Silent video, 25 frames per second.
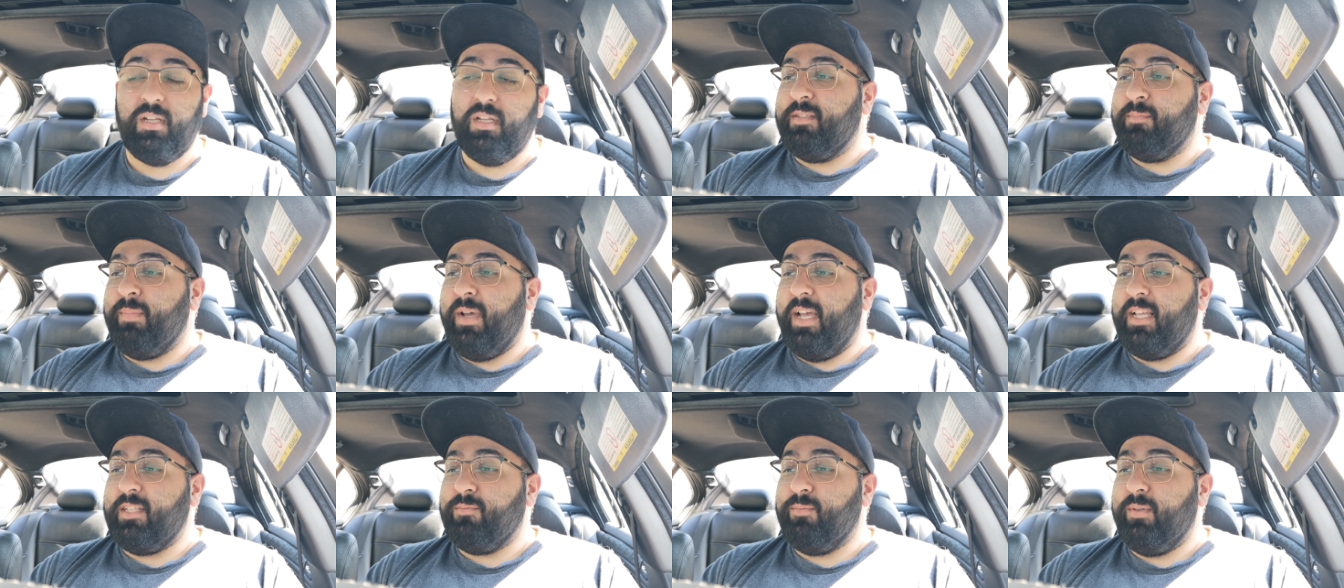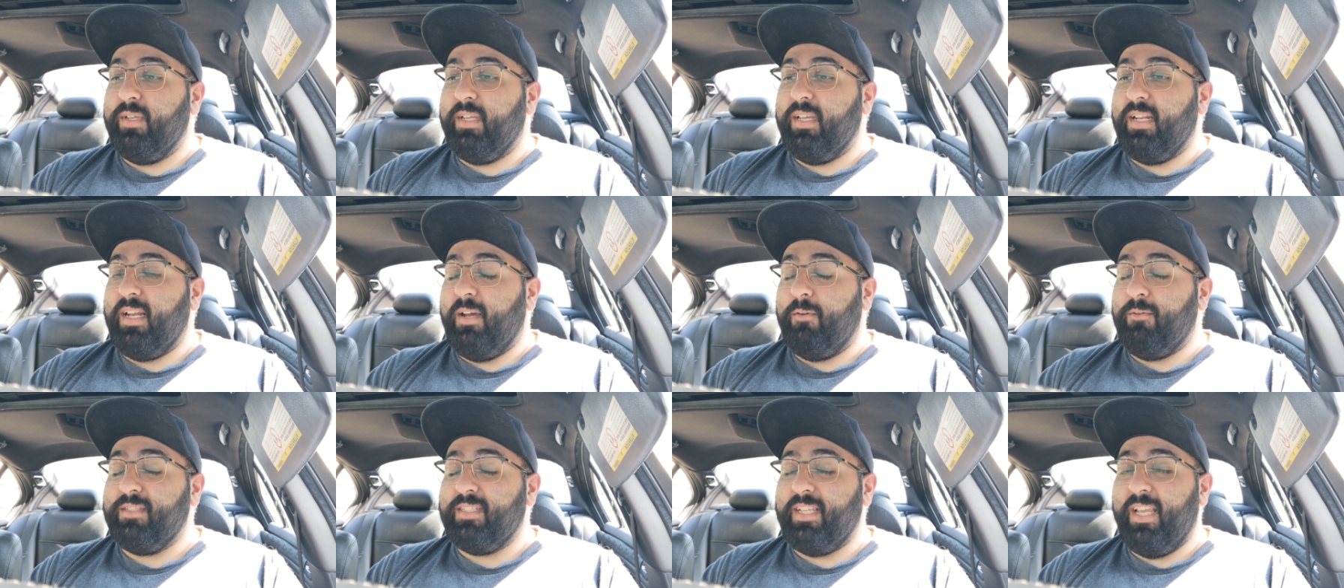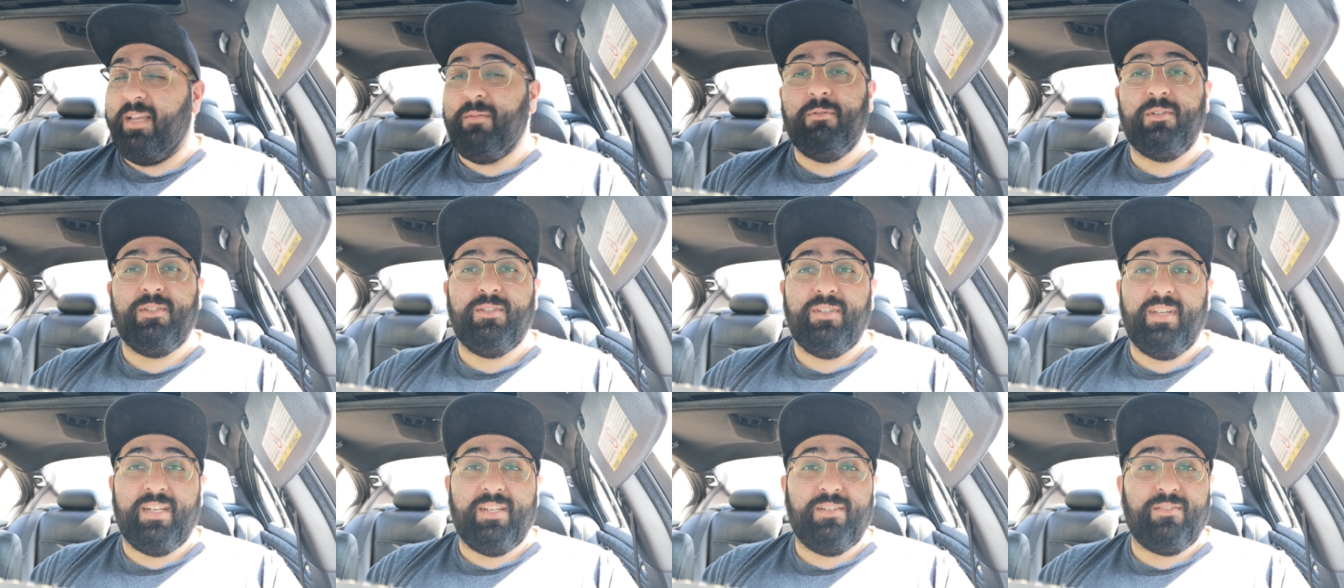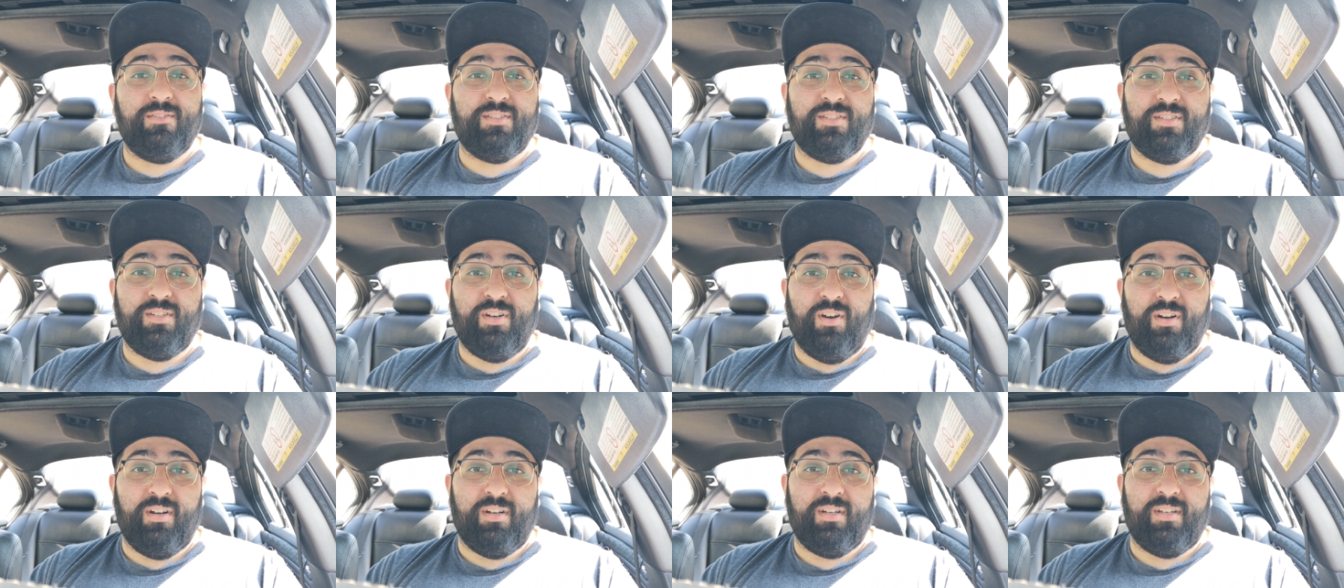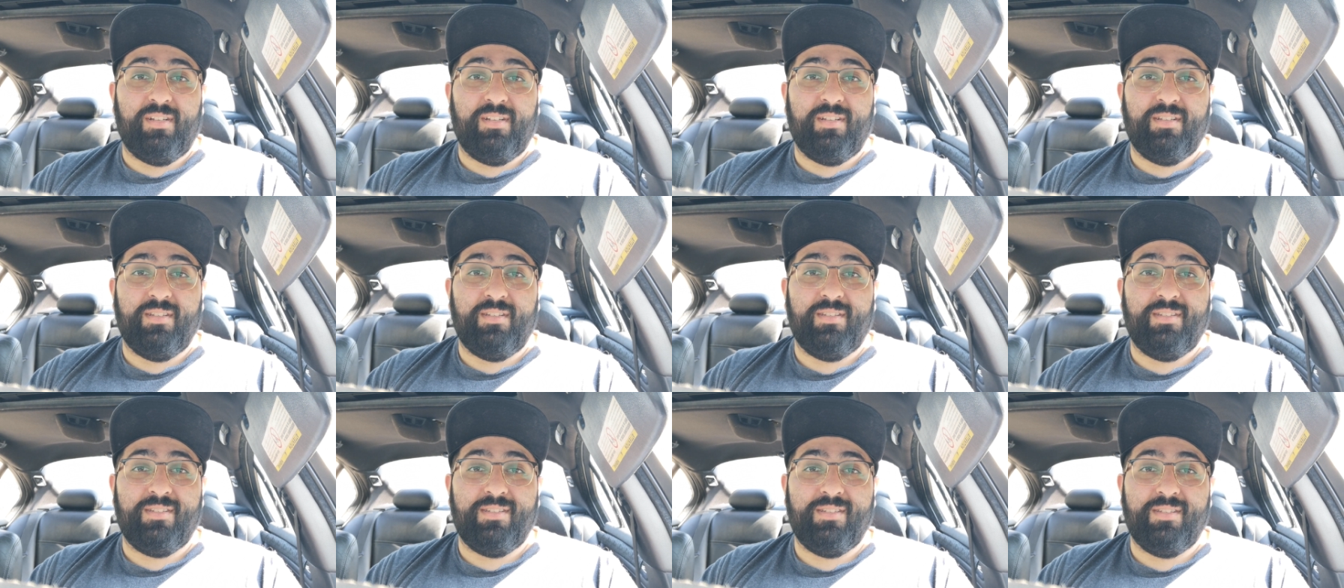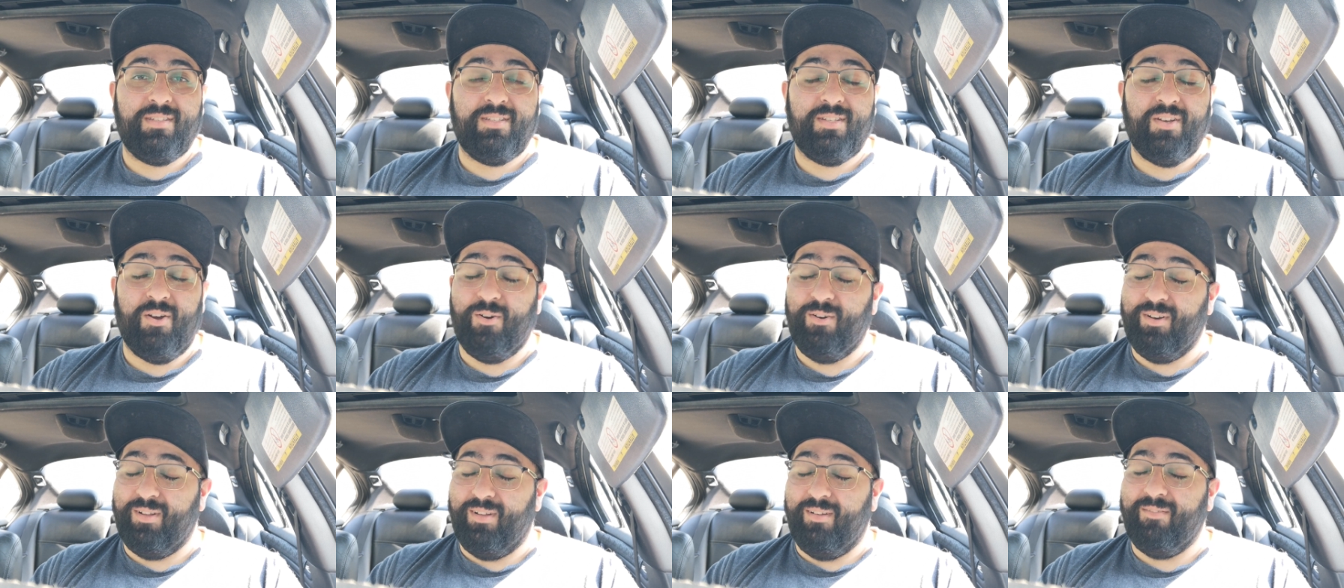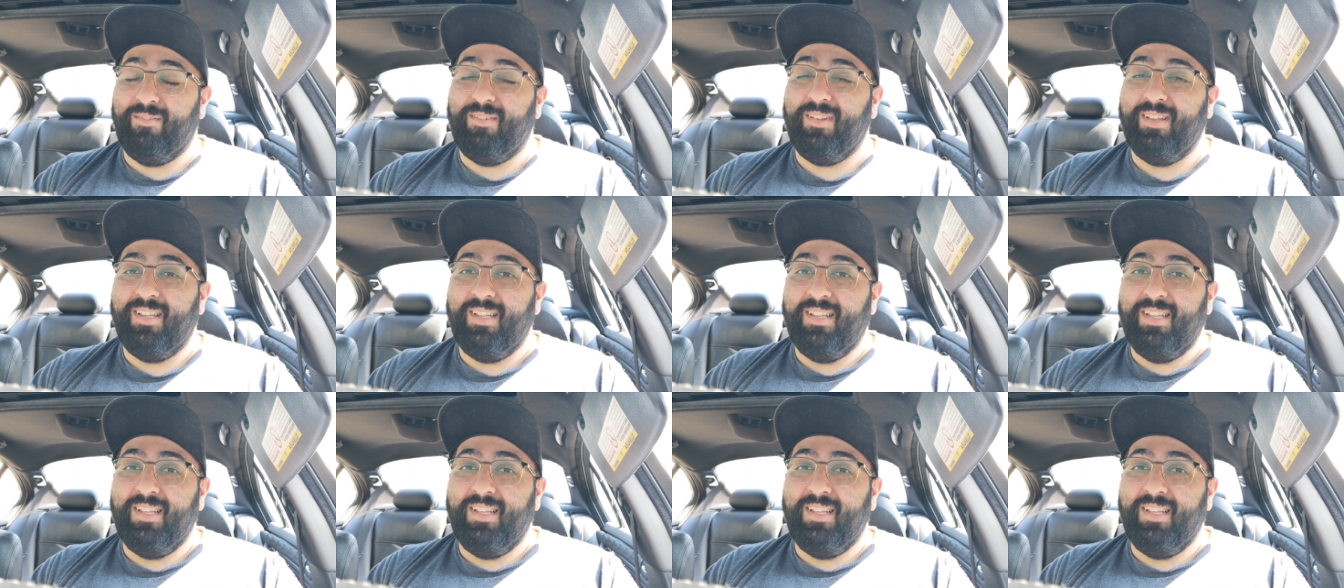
This past weekend I was able to get it to start, sort of.